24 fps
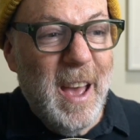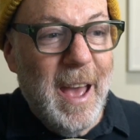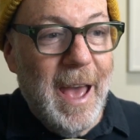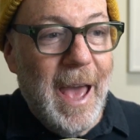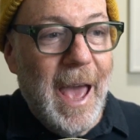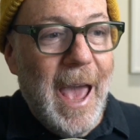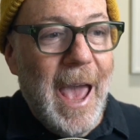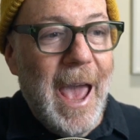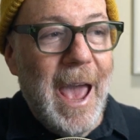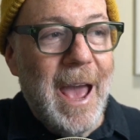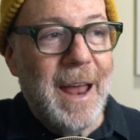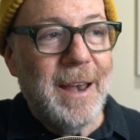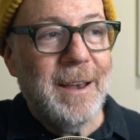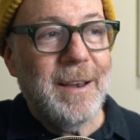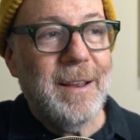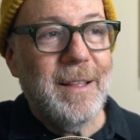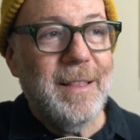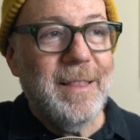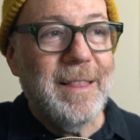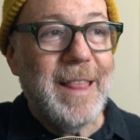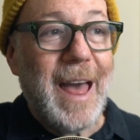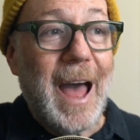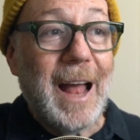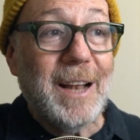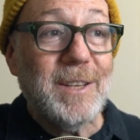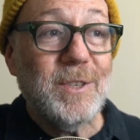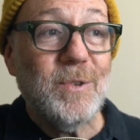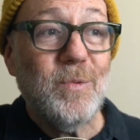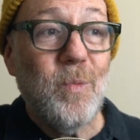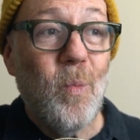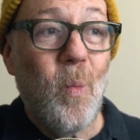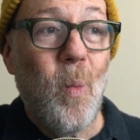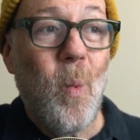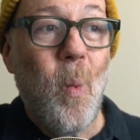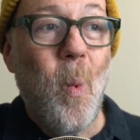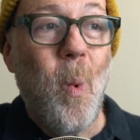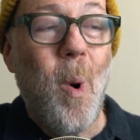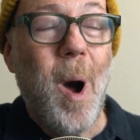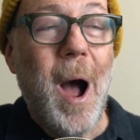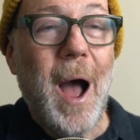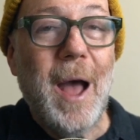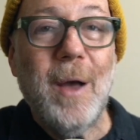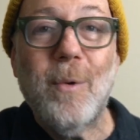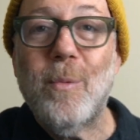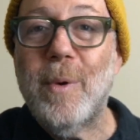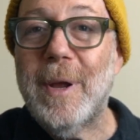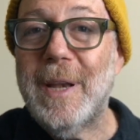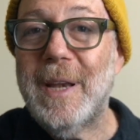And that's
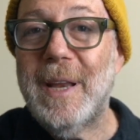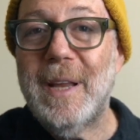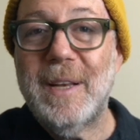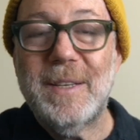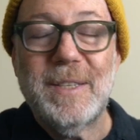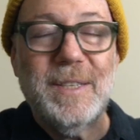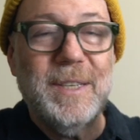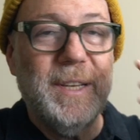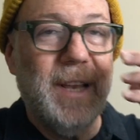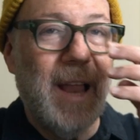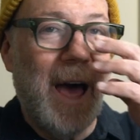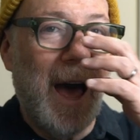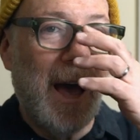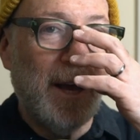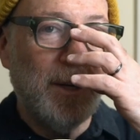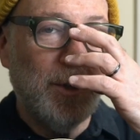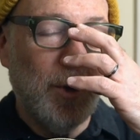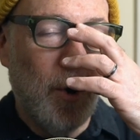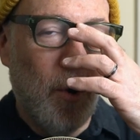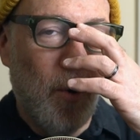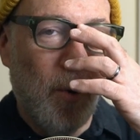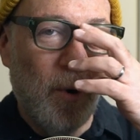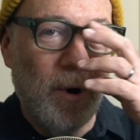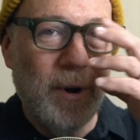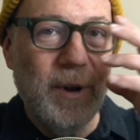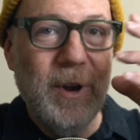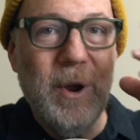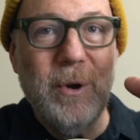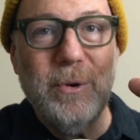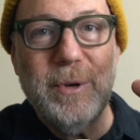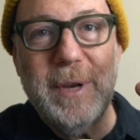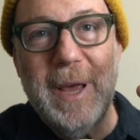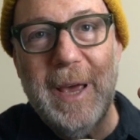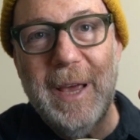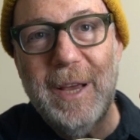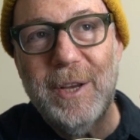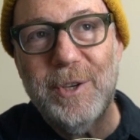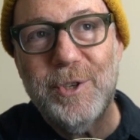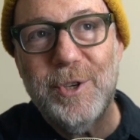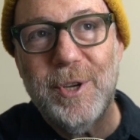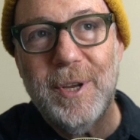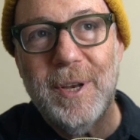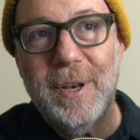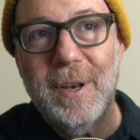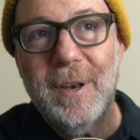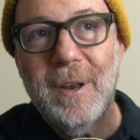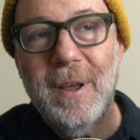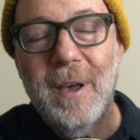why we need slash chord
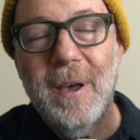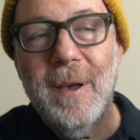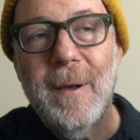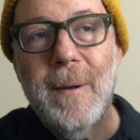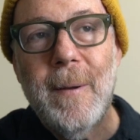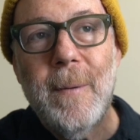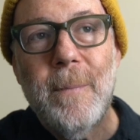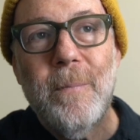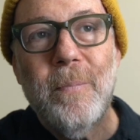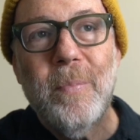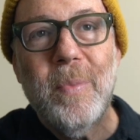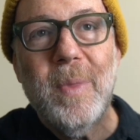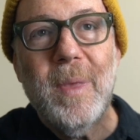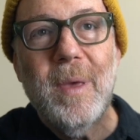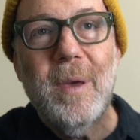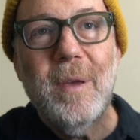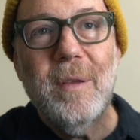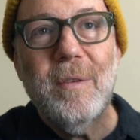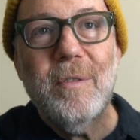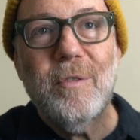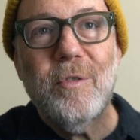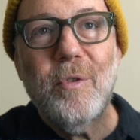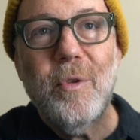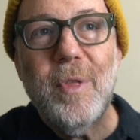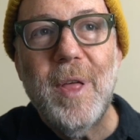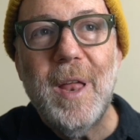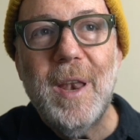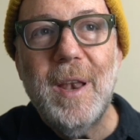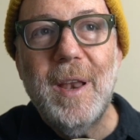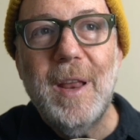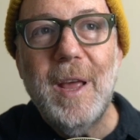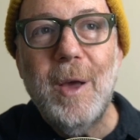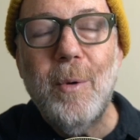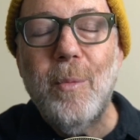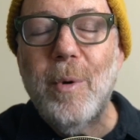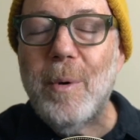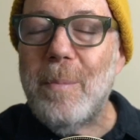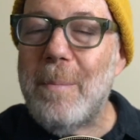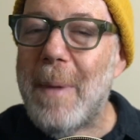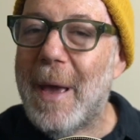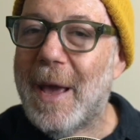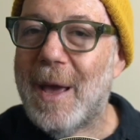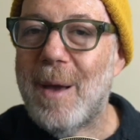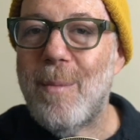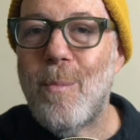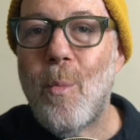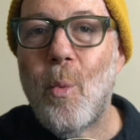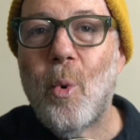notation, so that it would
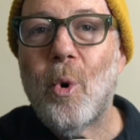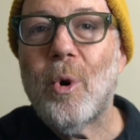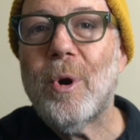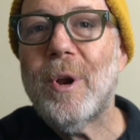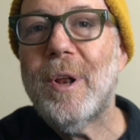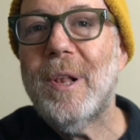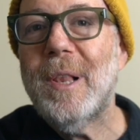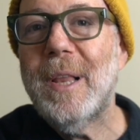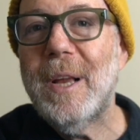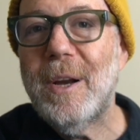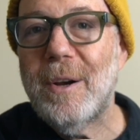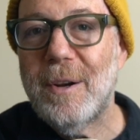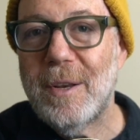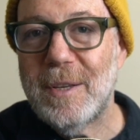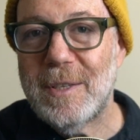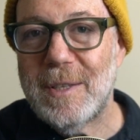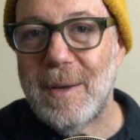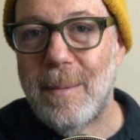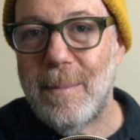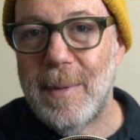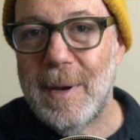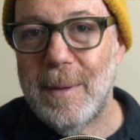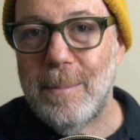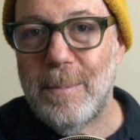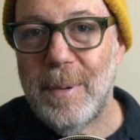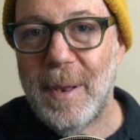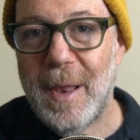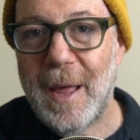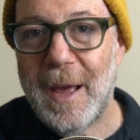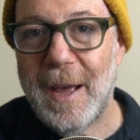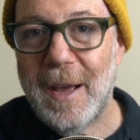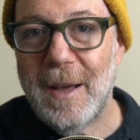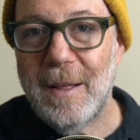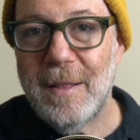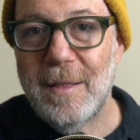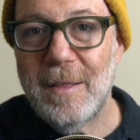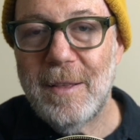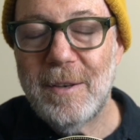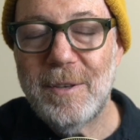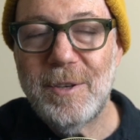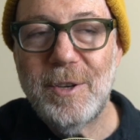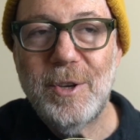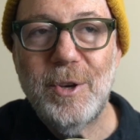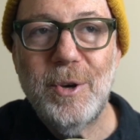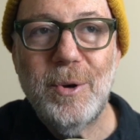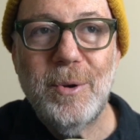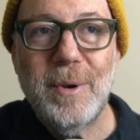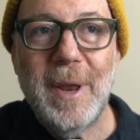make it more clear to somebody playing the
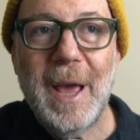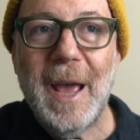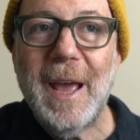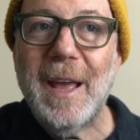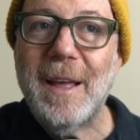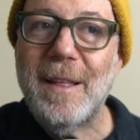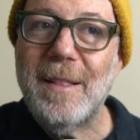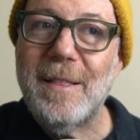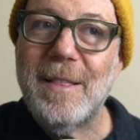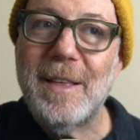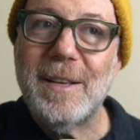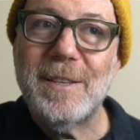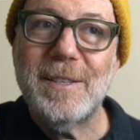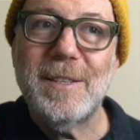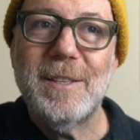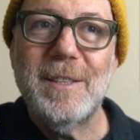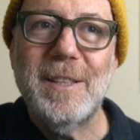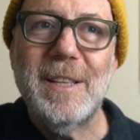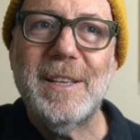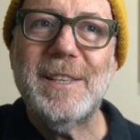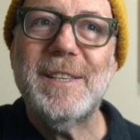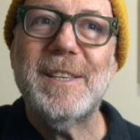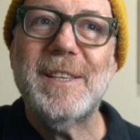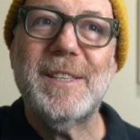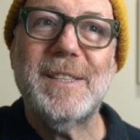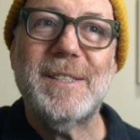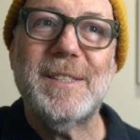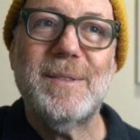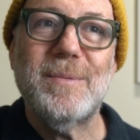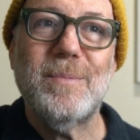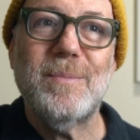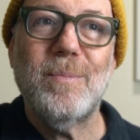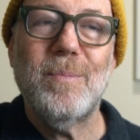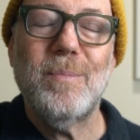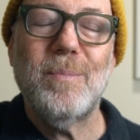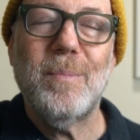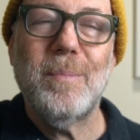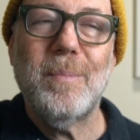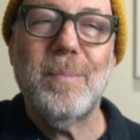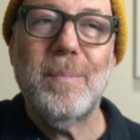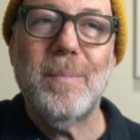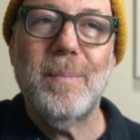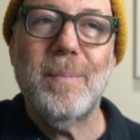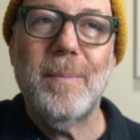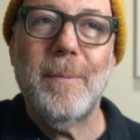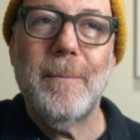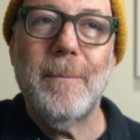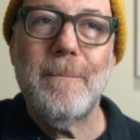tune, hey, this is
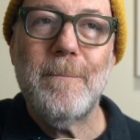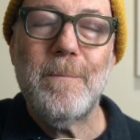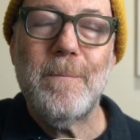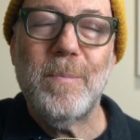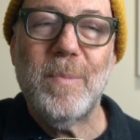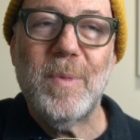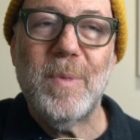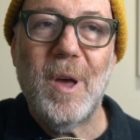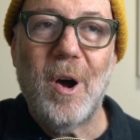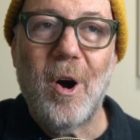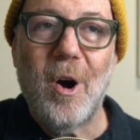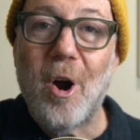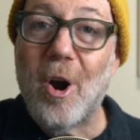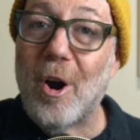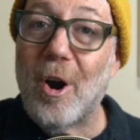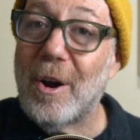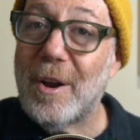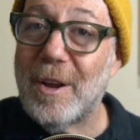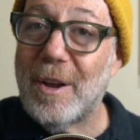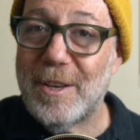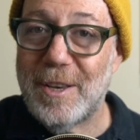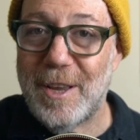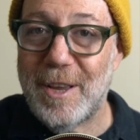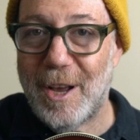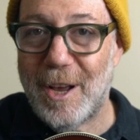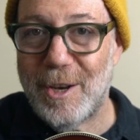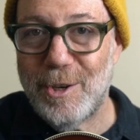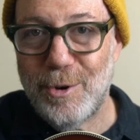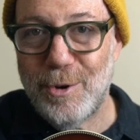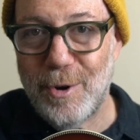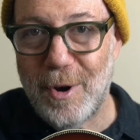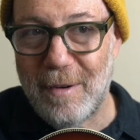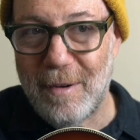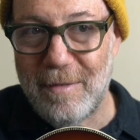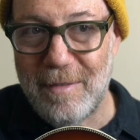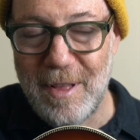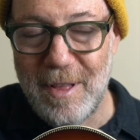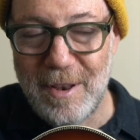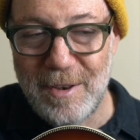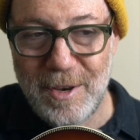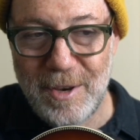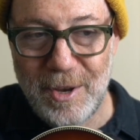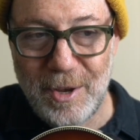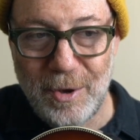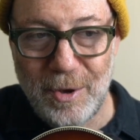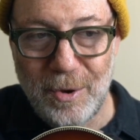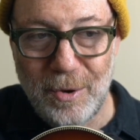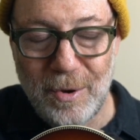the architecture of the
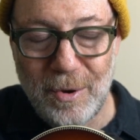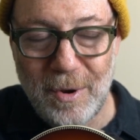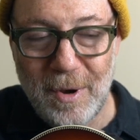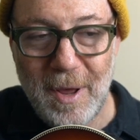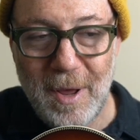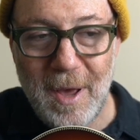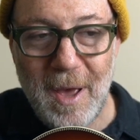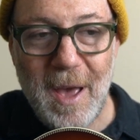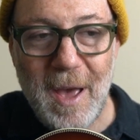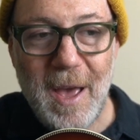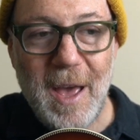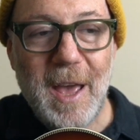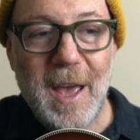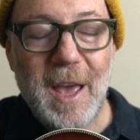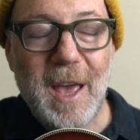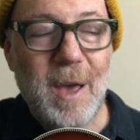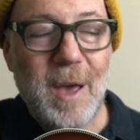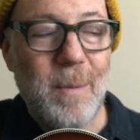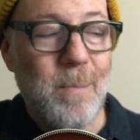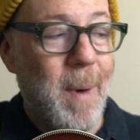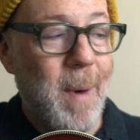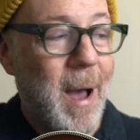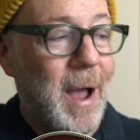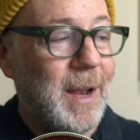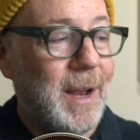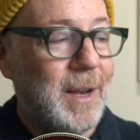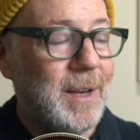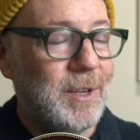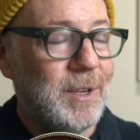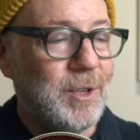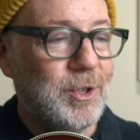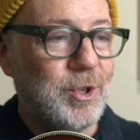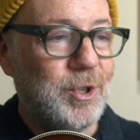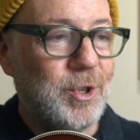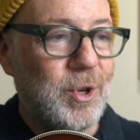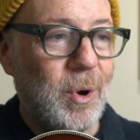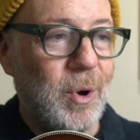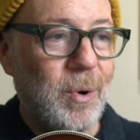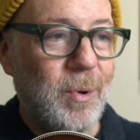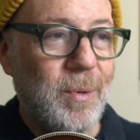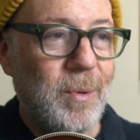tune. It might show